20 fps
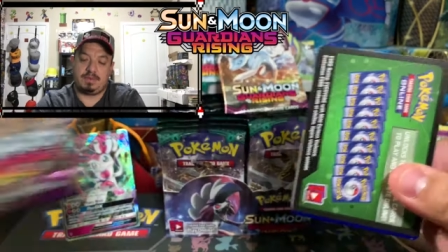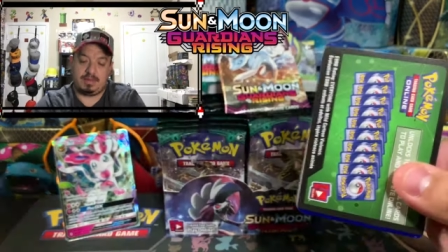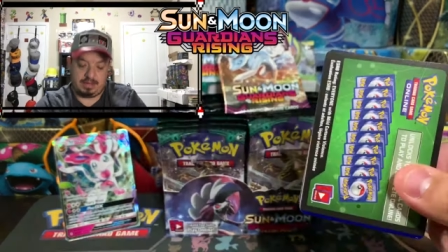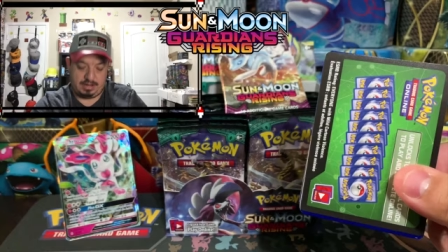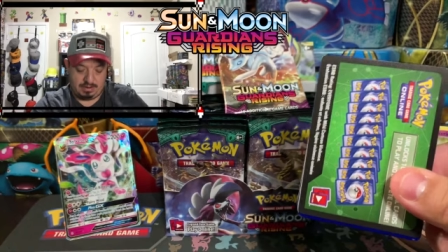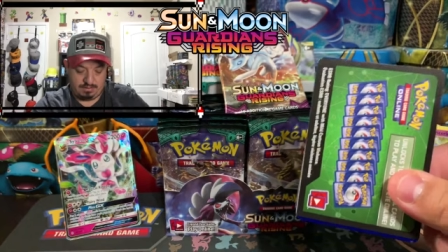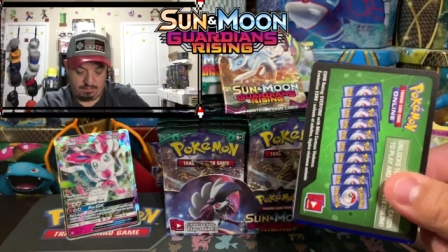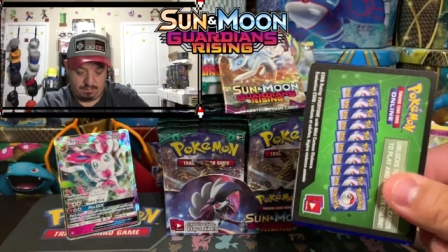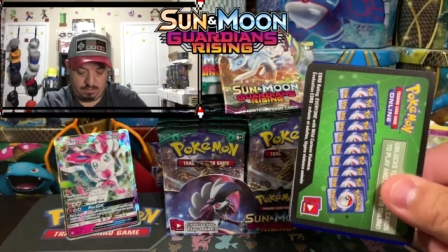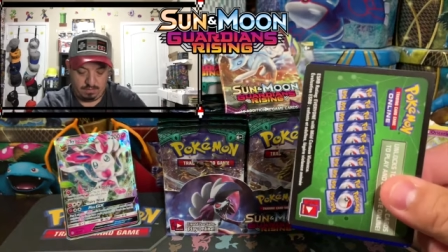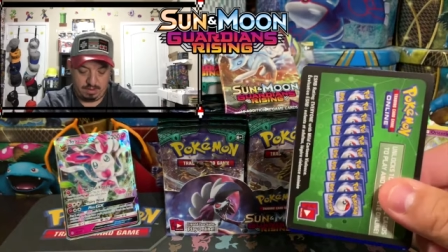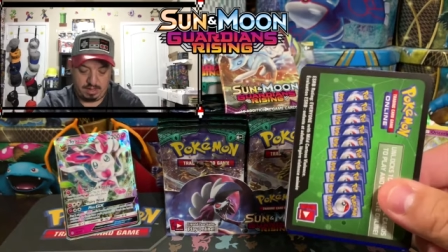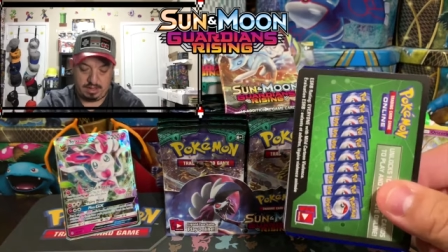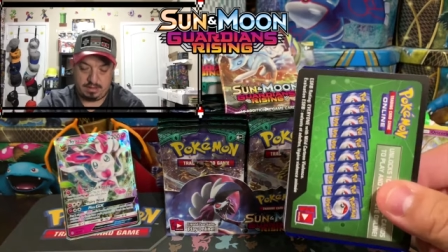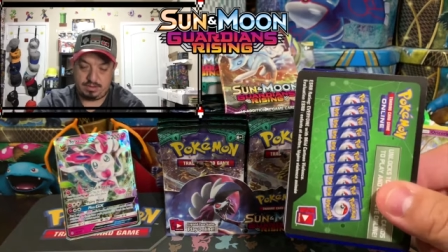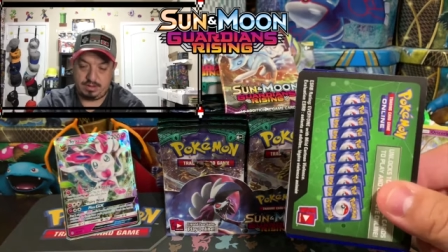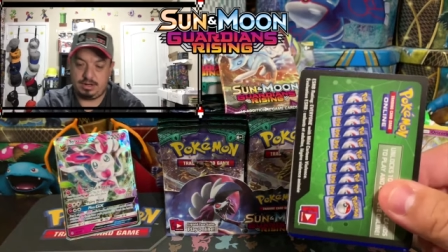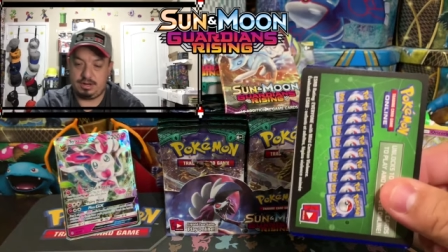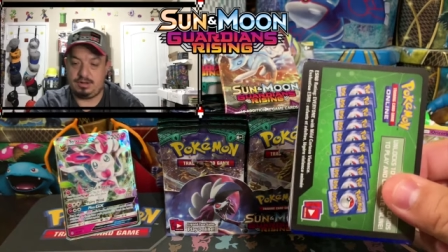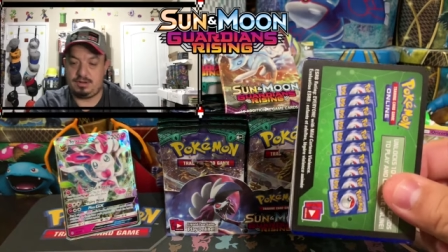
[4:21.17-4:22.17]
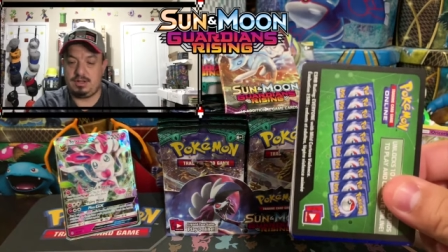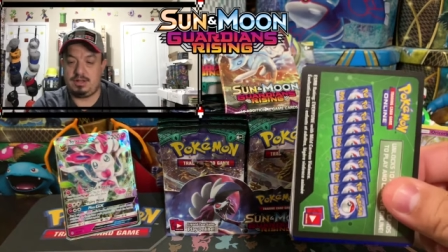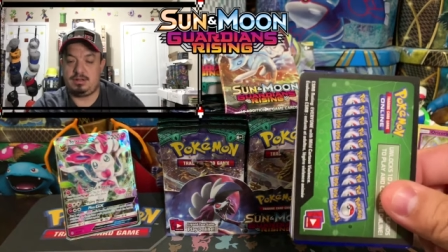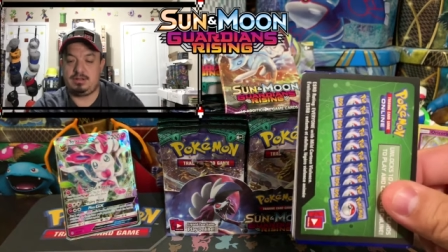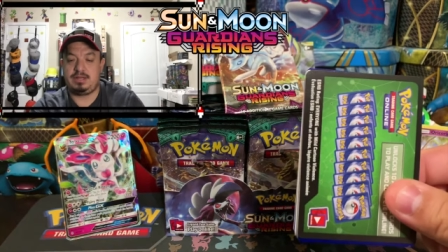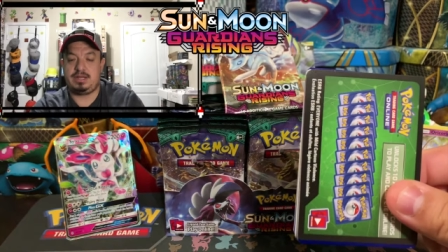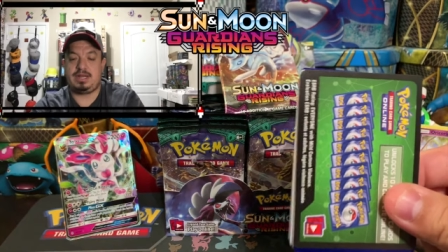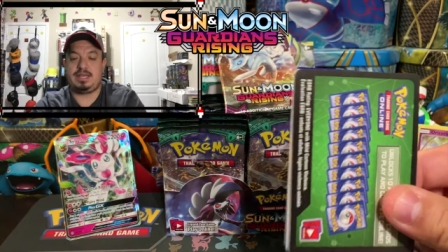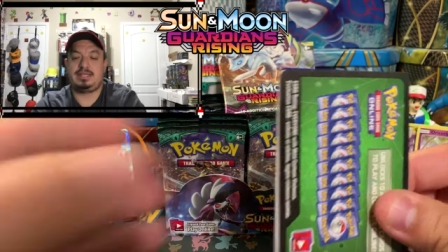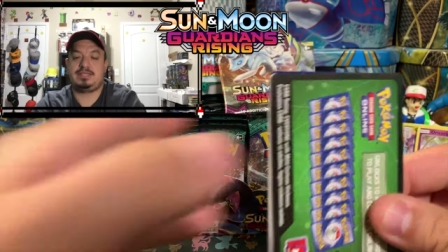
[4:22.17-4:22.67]
been here for a while, you know
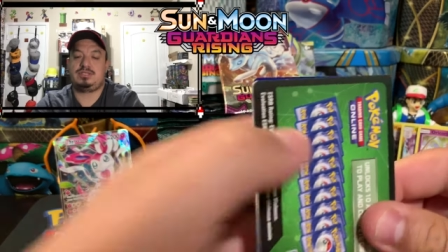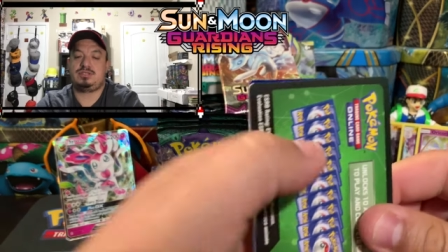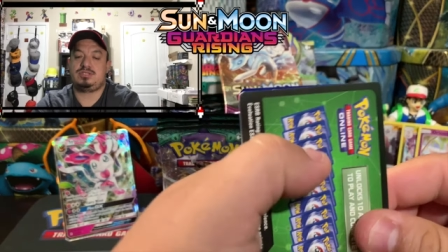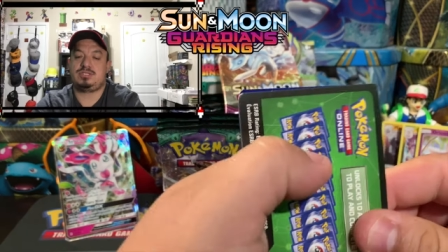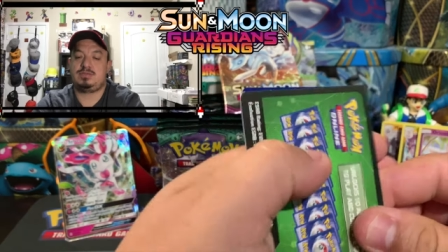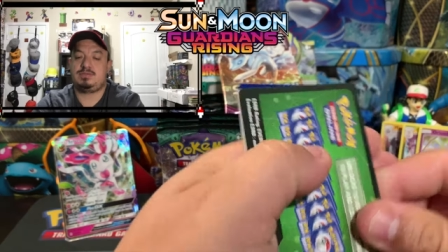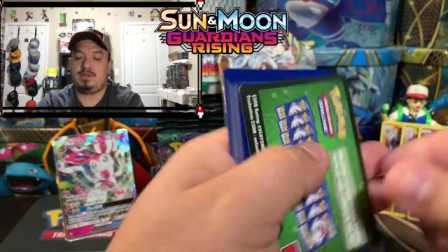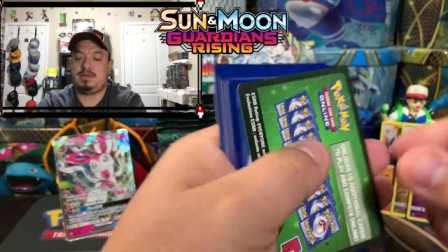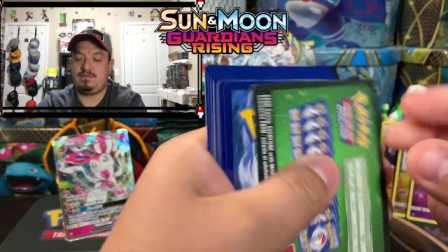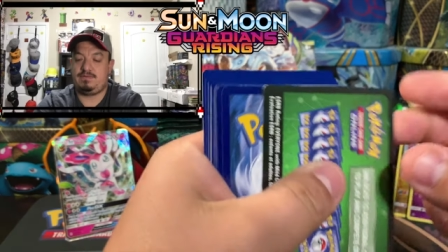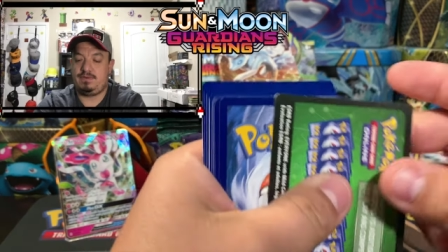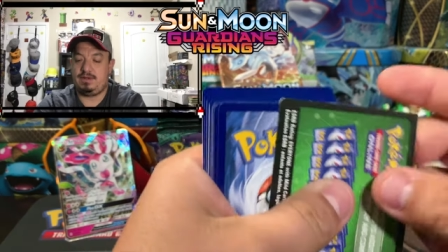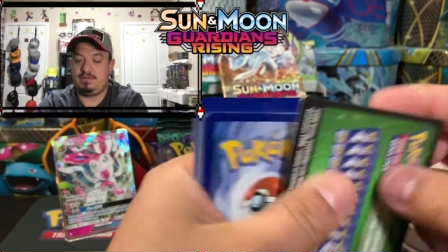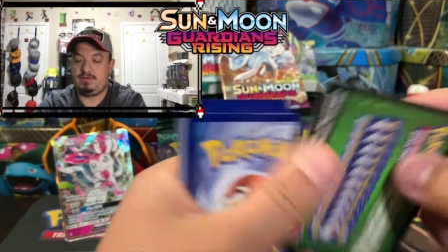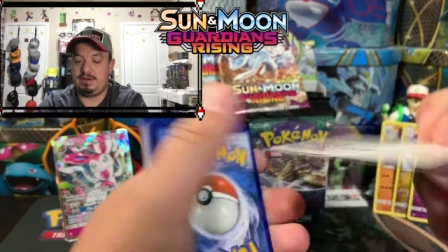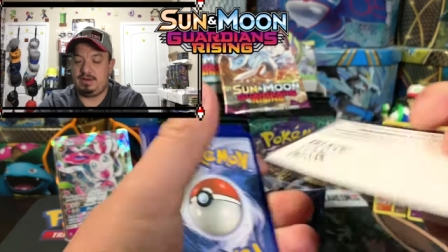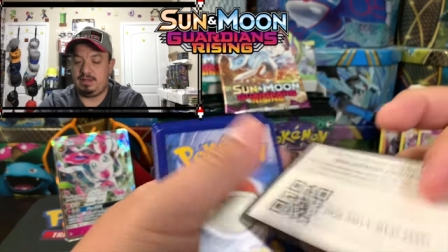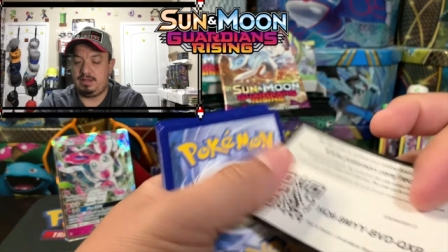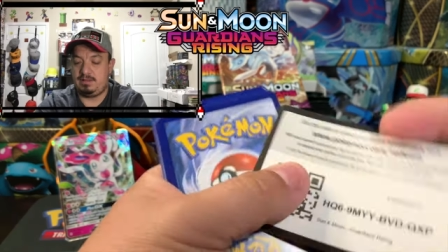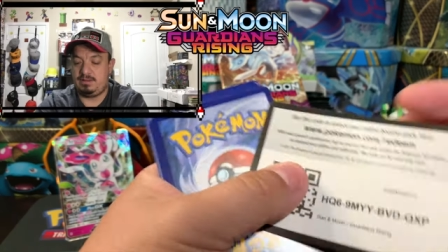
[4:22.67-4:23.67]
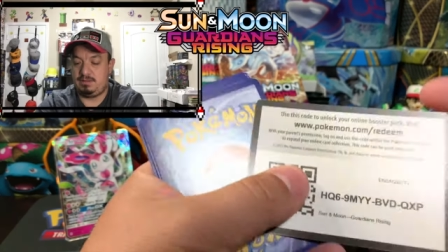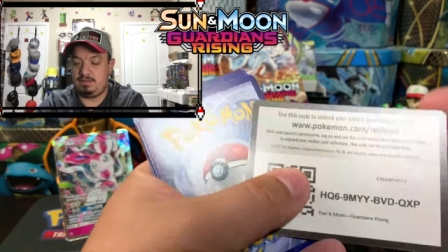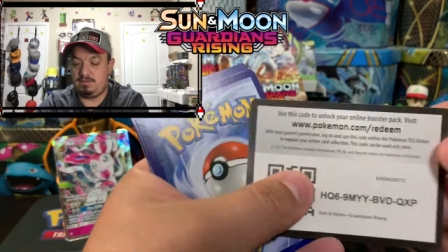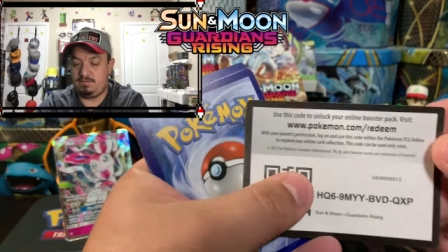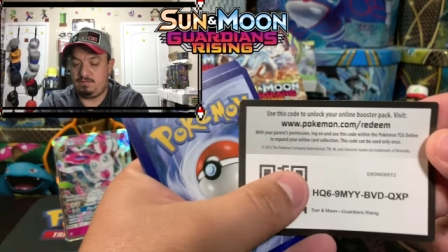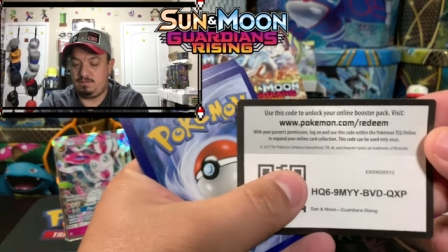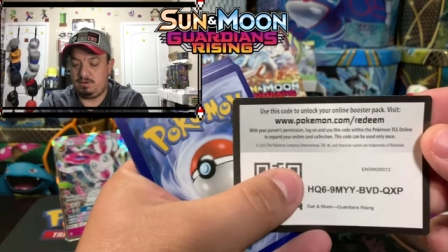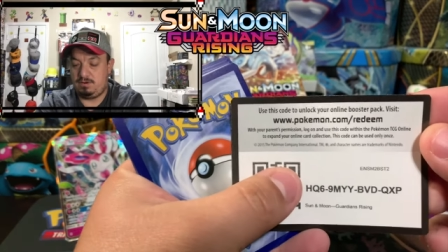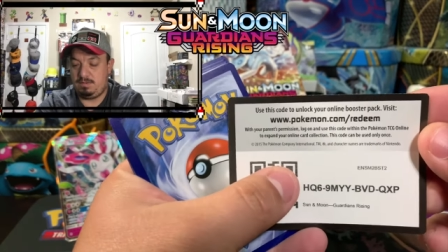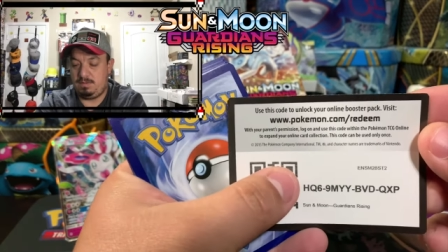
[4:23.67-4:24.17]
Alolan Ninetales is my favorite
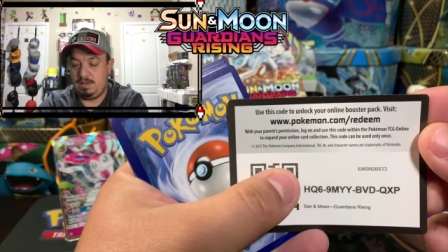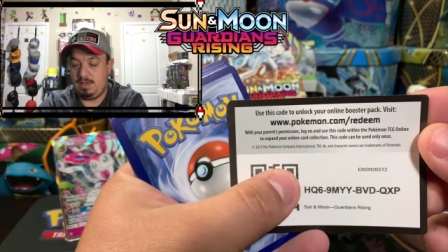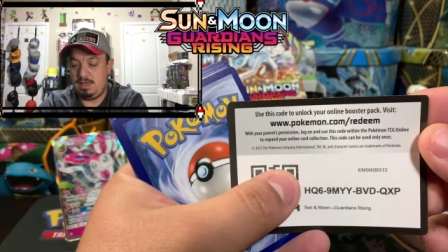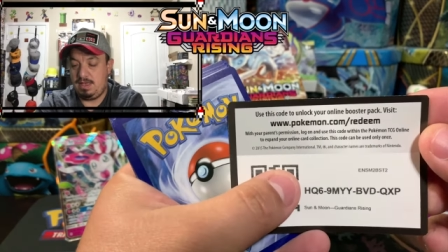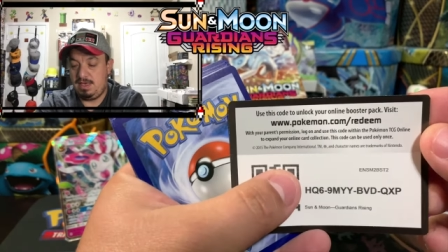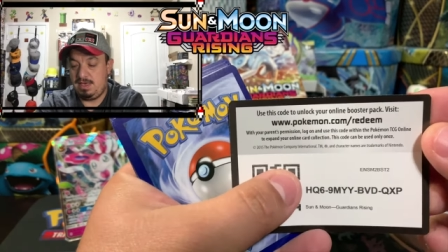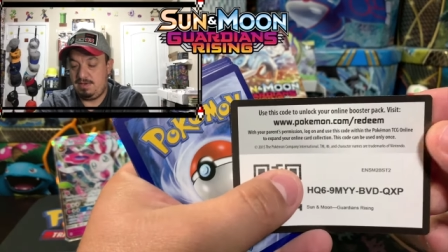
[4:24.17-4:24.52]
Alolan form.